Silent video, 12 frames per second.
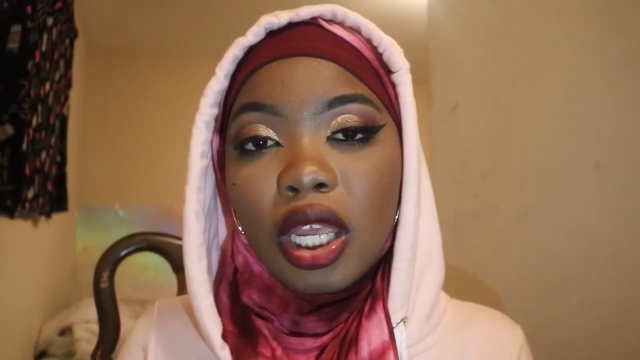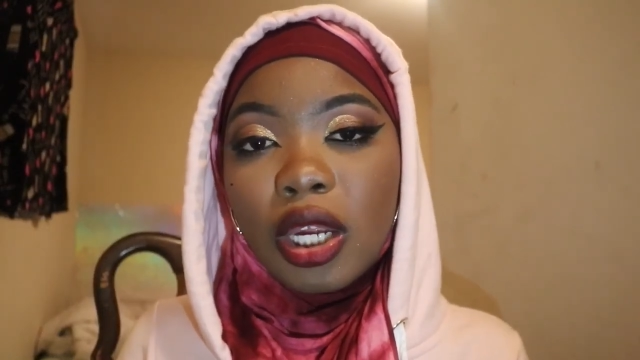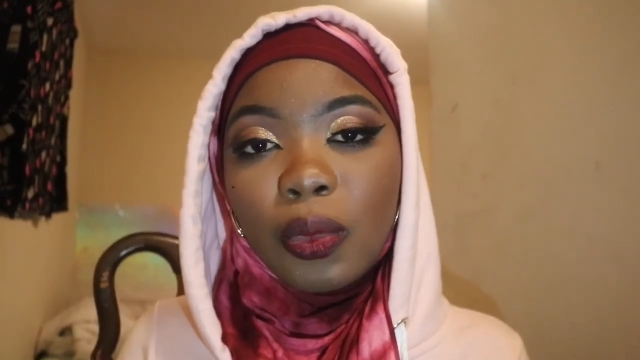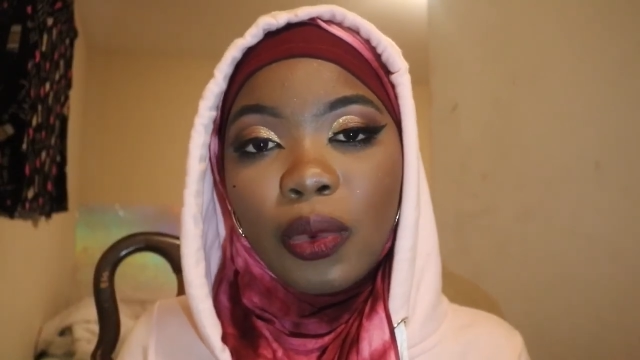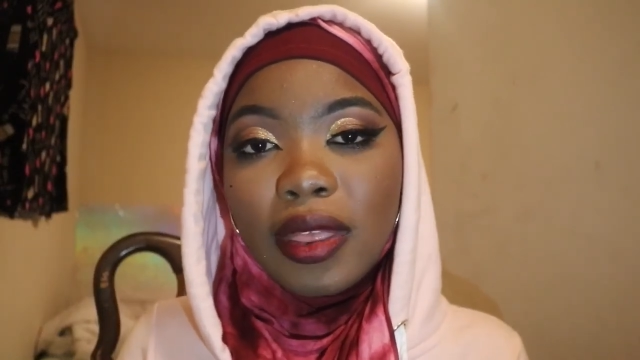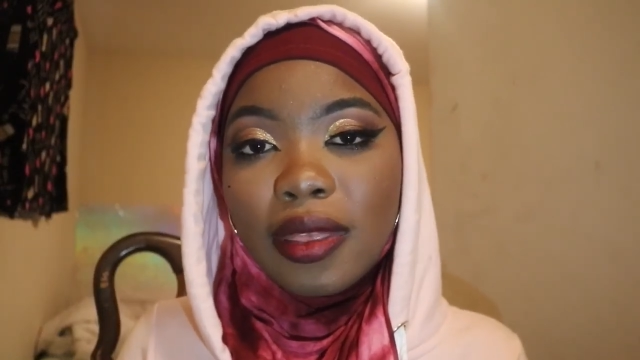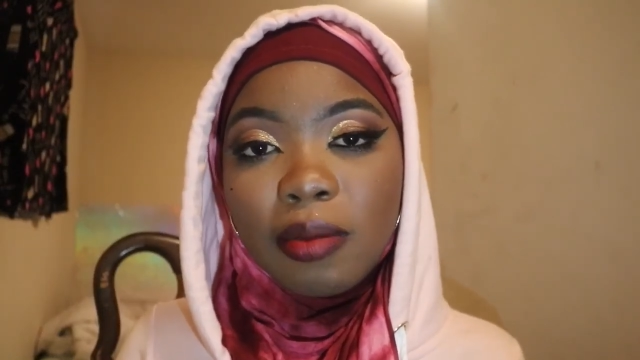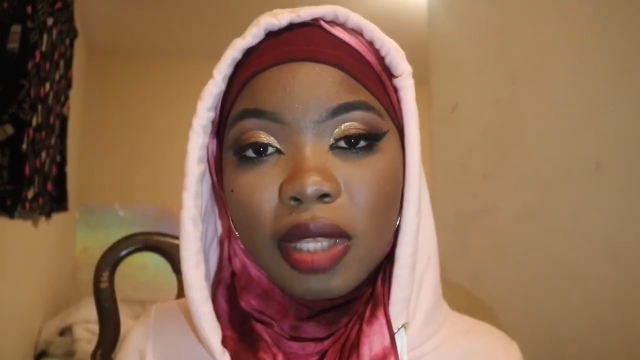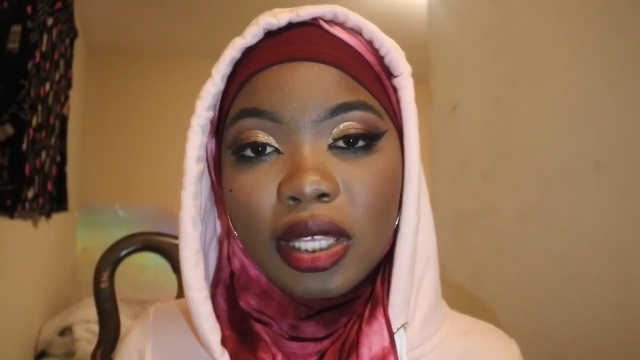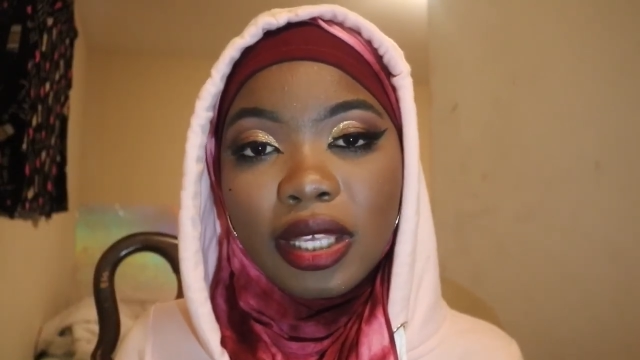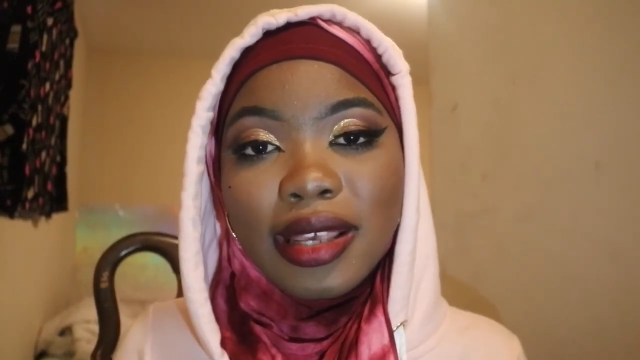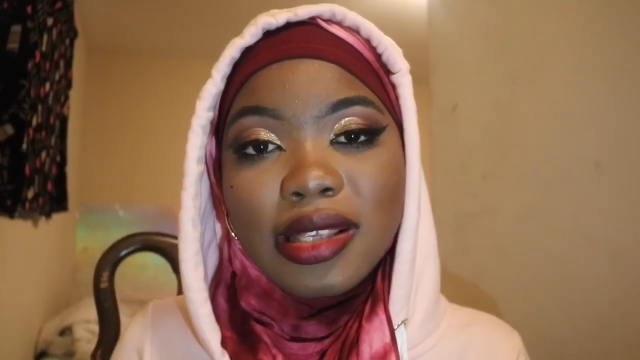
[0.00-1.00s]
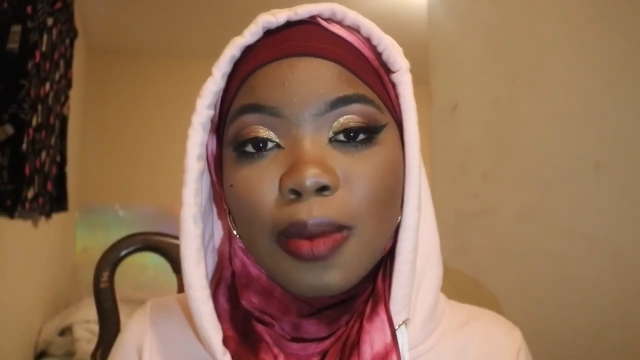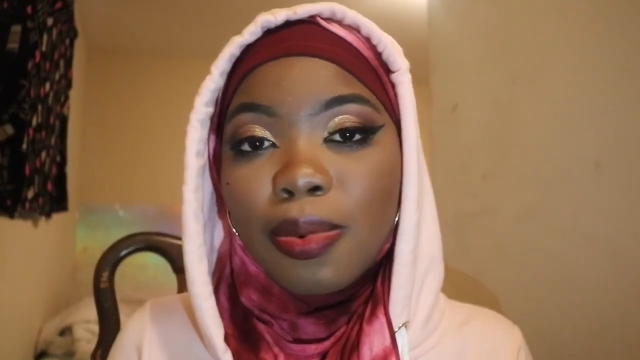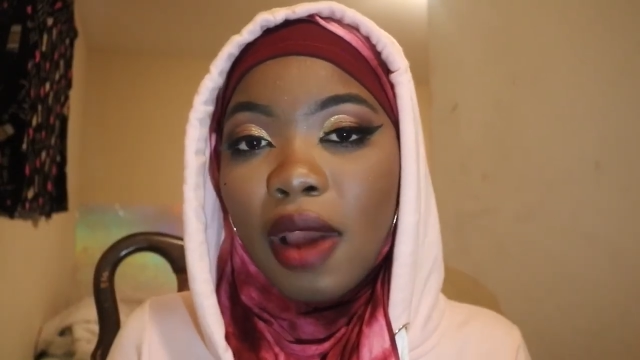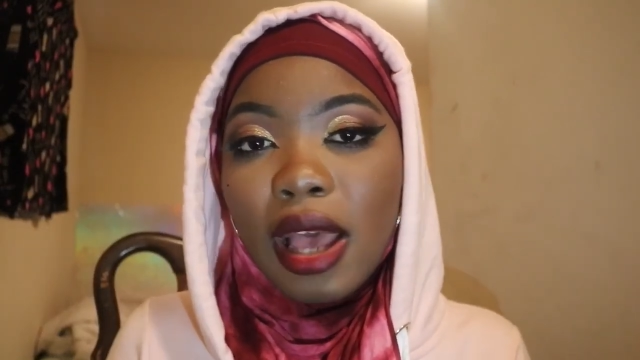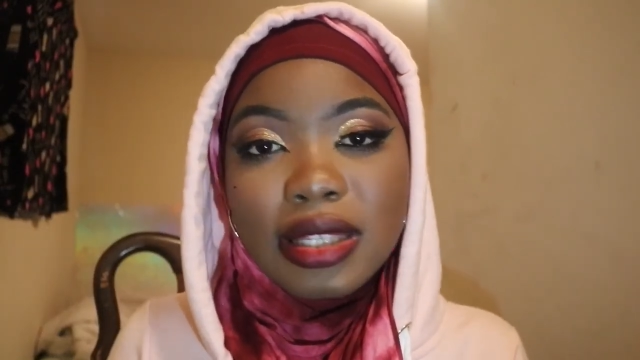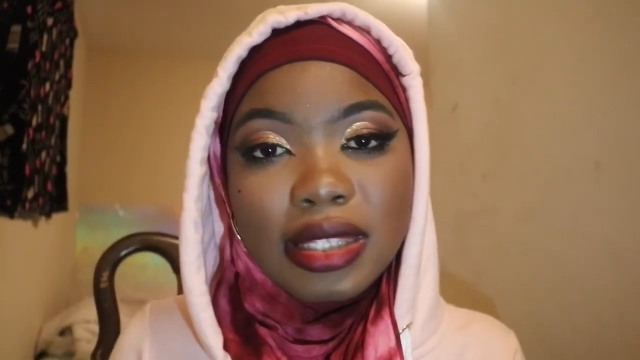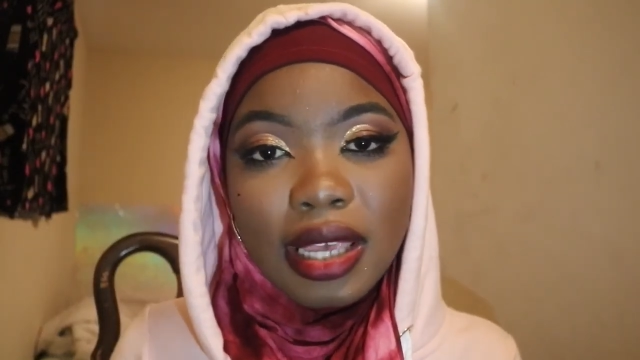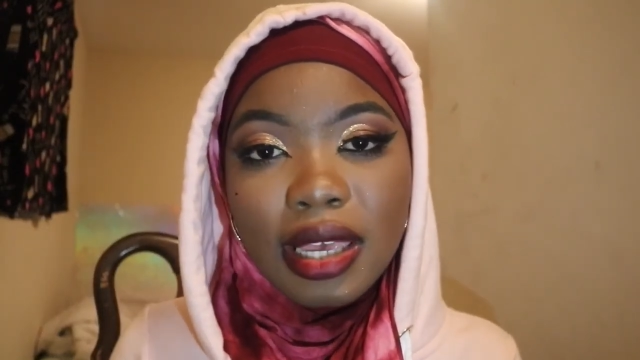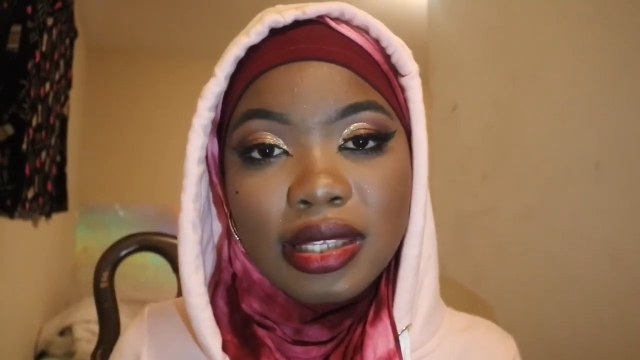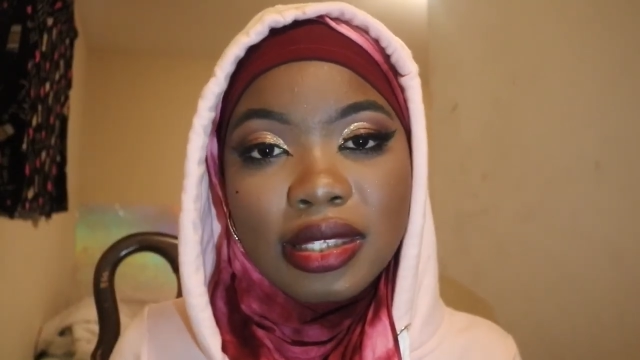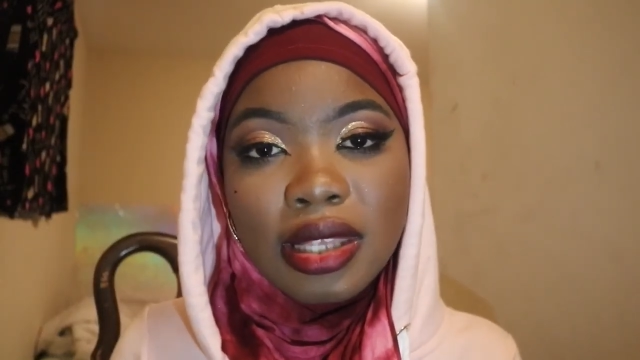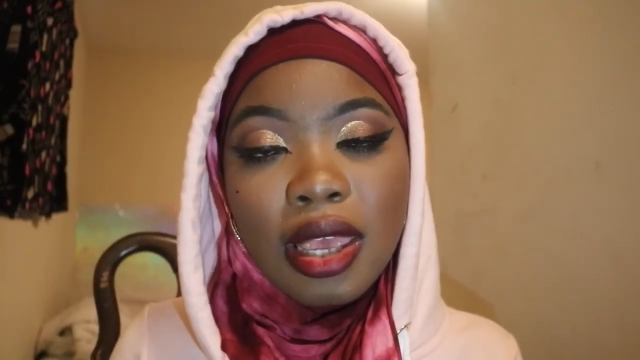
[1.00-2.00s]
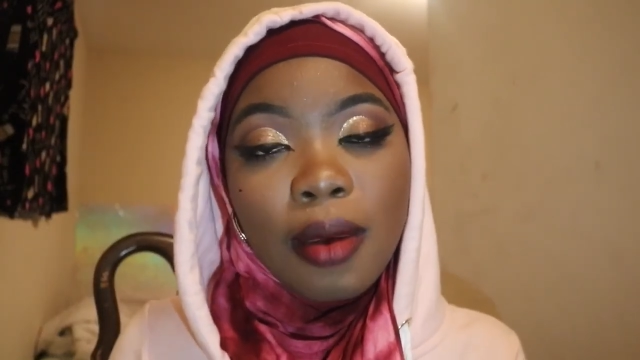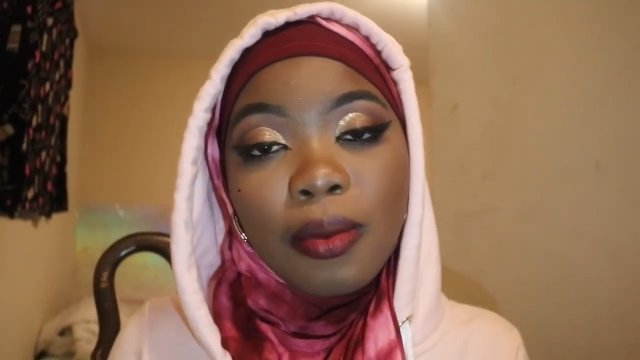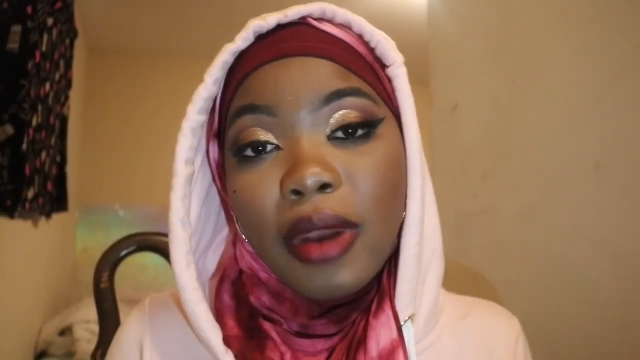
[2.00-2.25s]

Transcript: learn with me. It's a process.